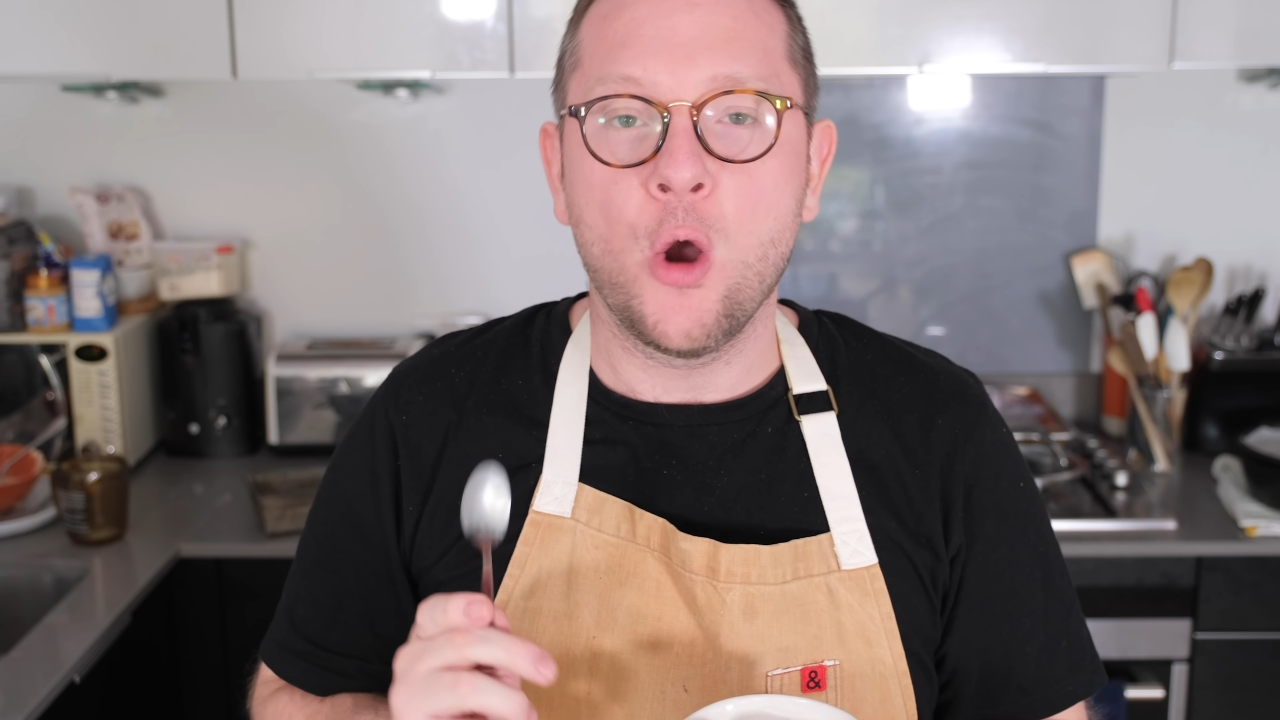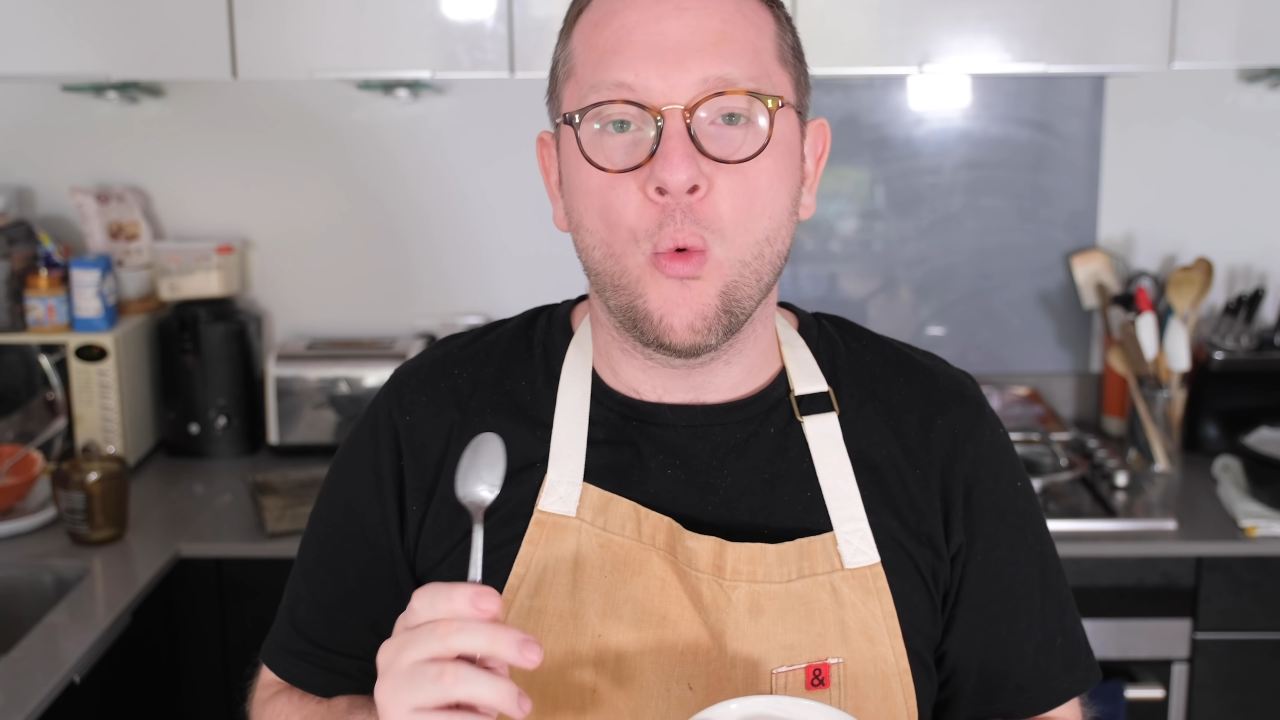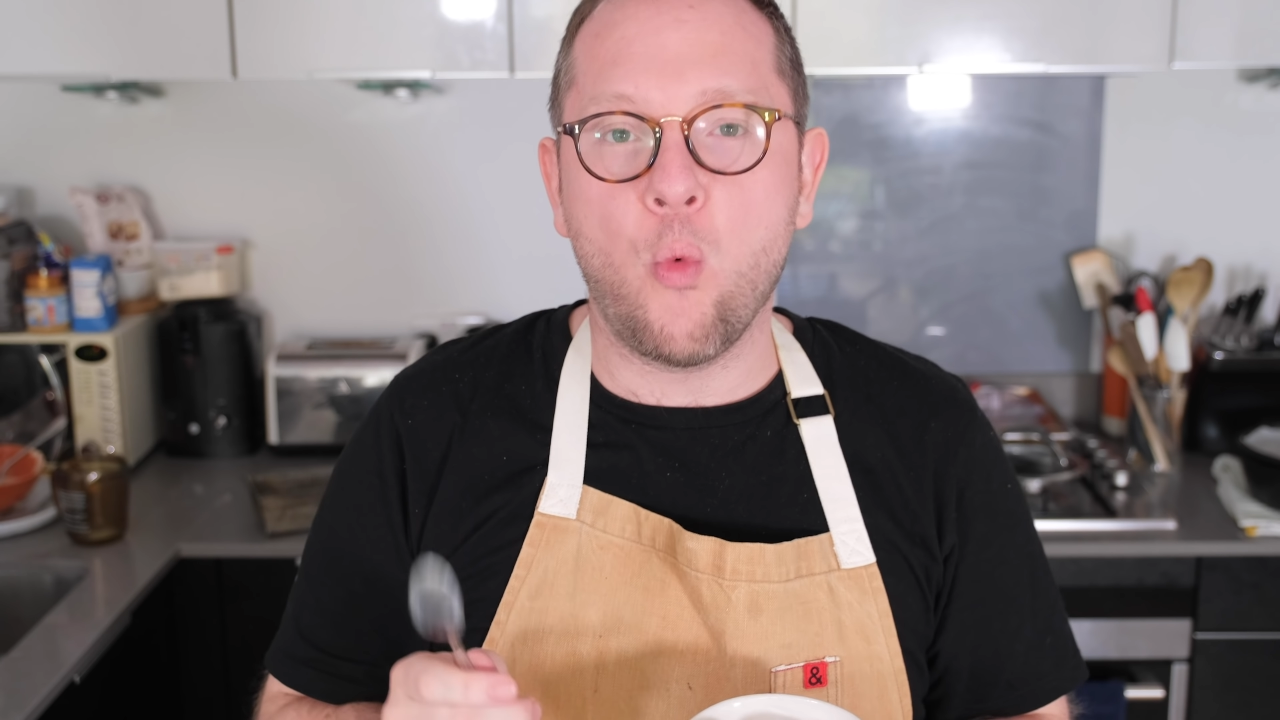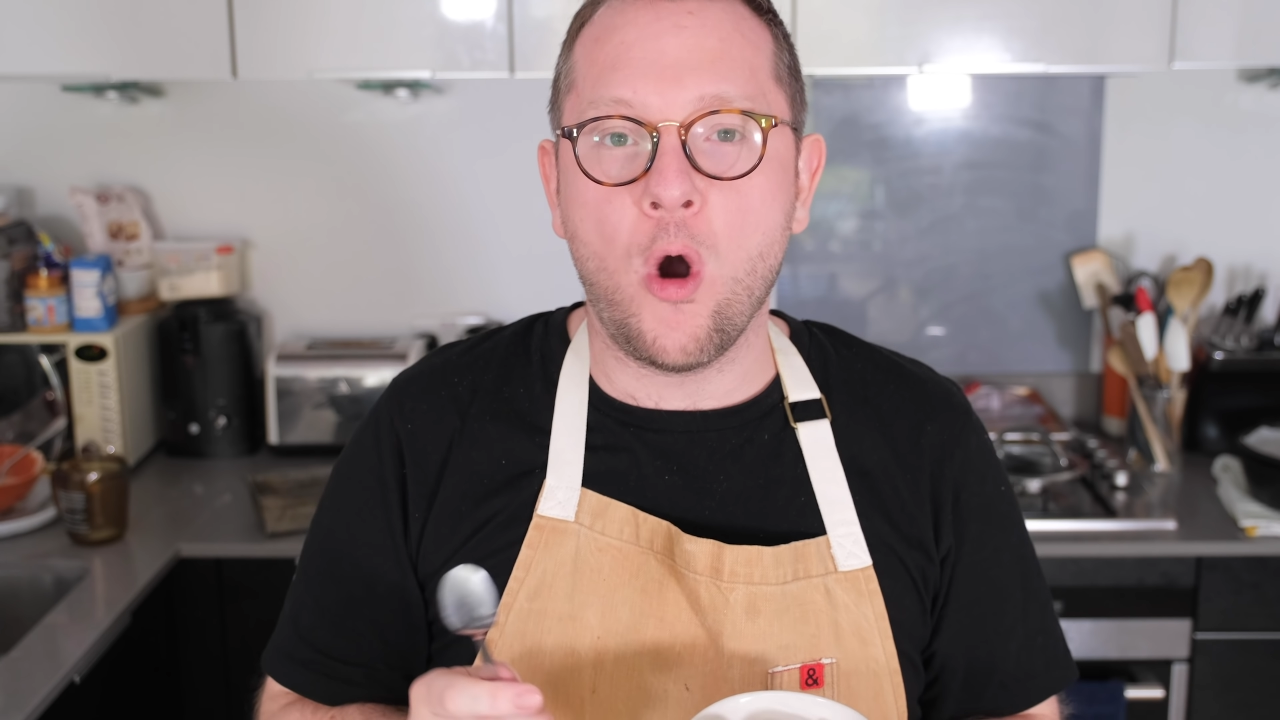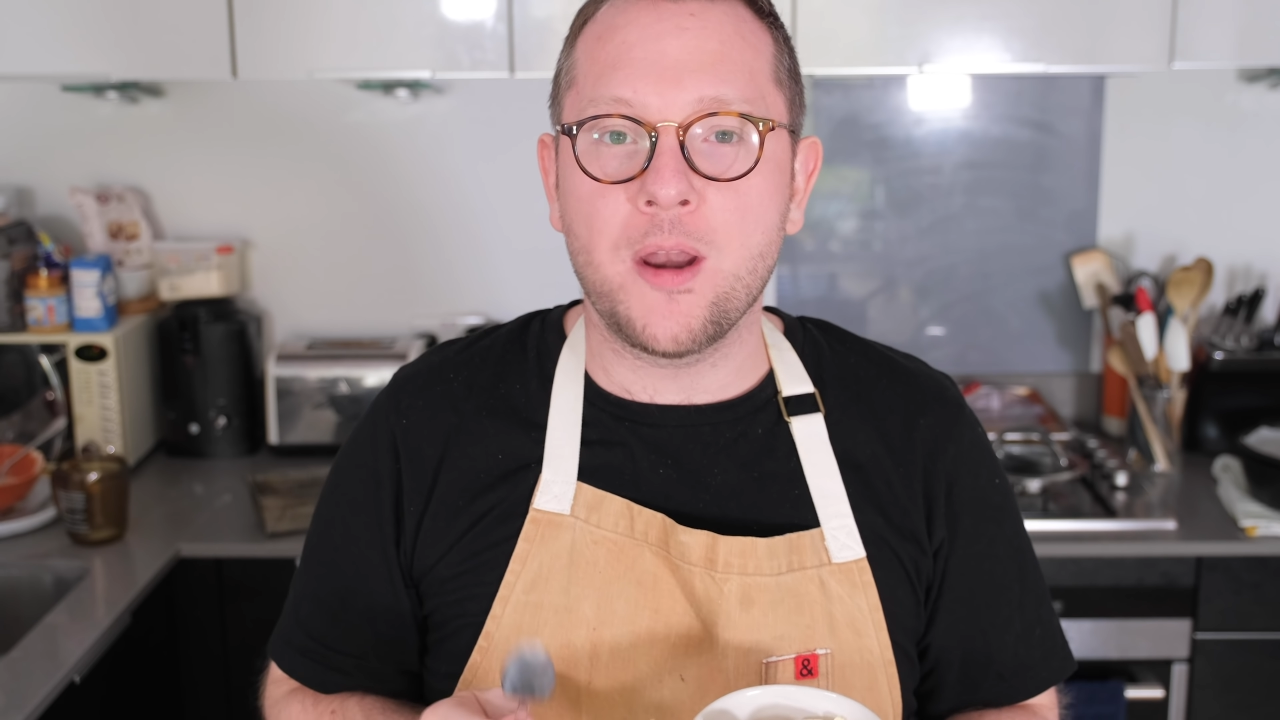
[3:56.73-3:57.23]

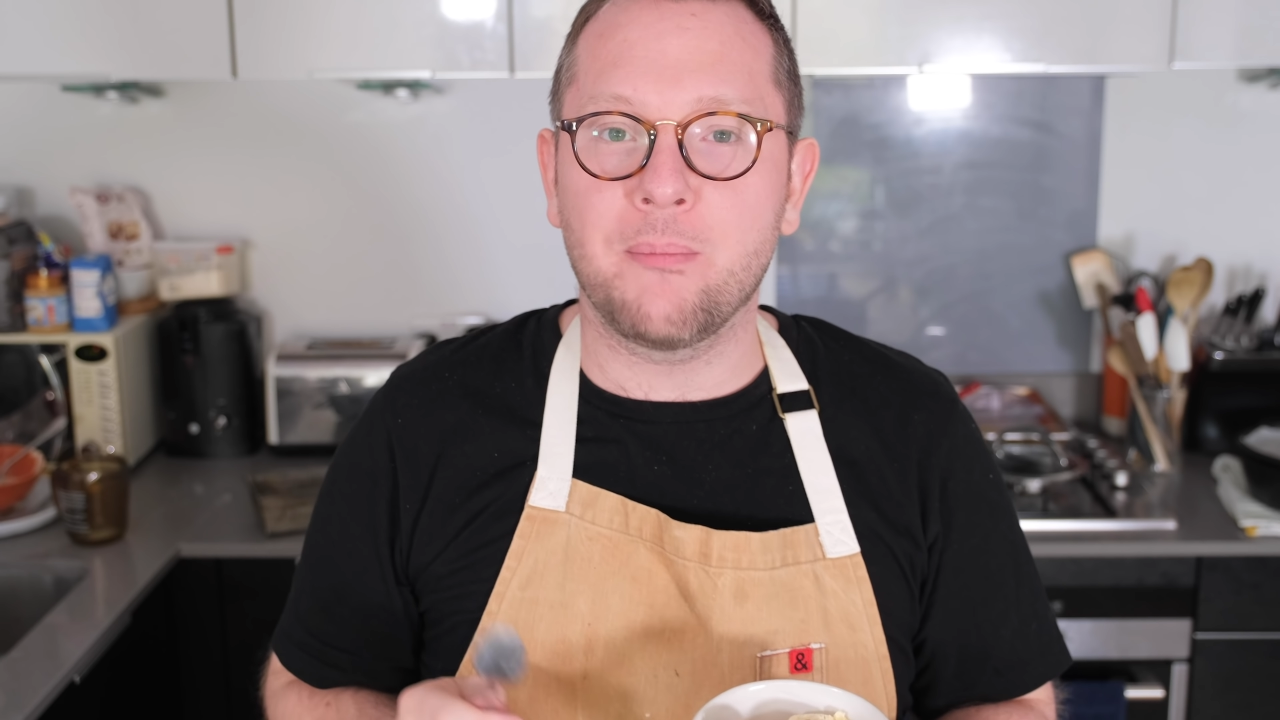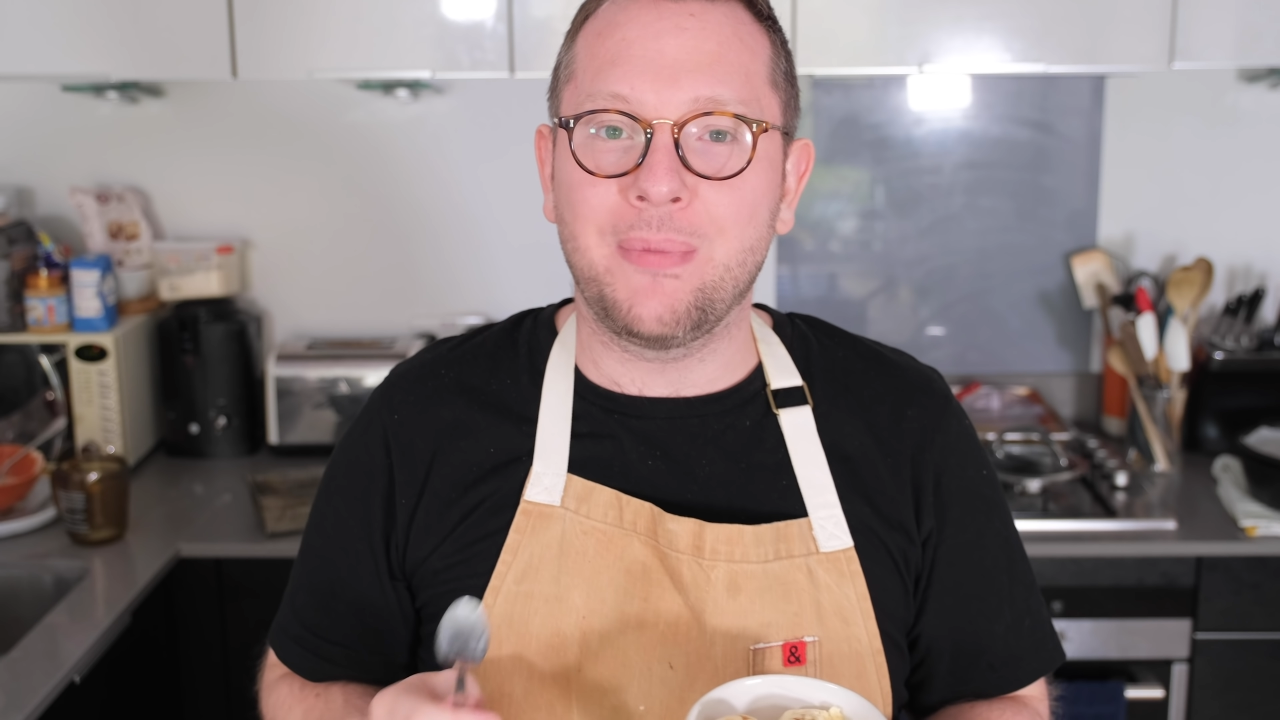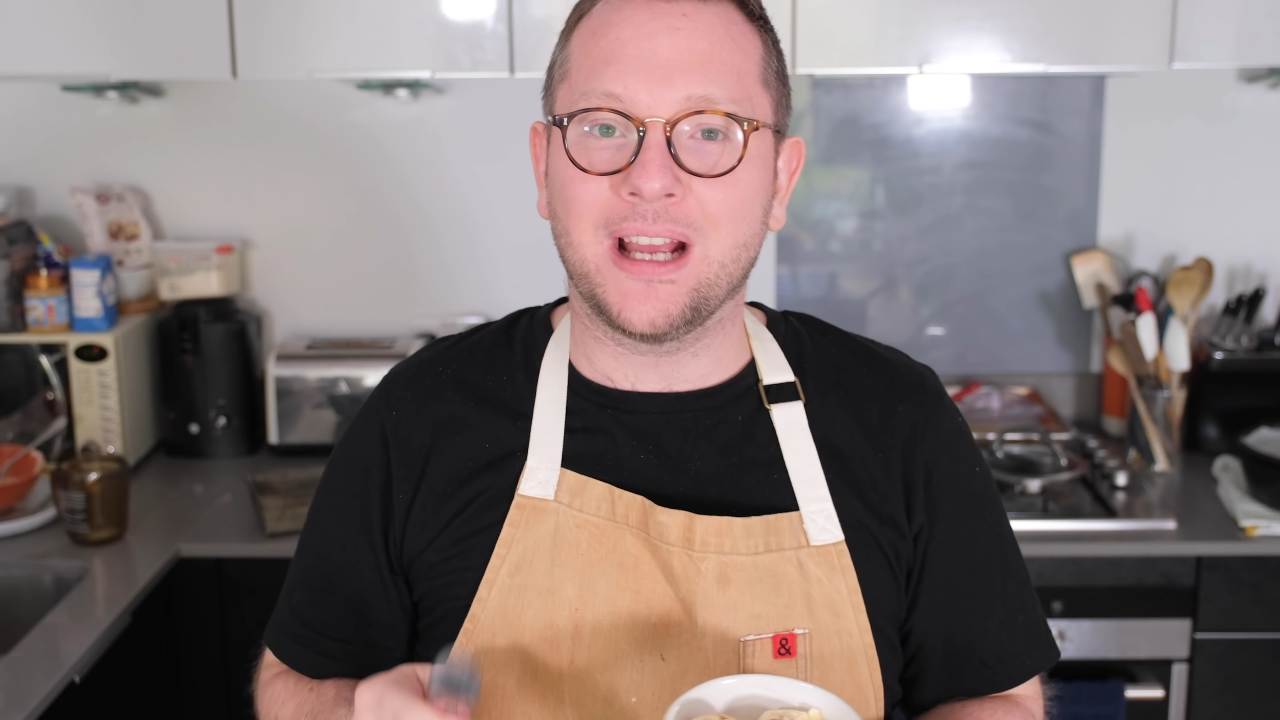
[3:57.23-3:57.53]
one big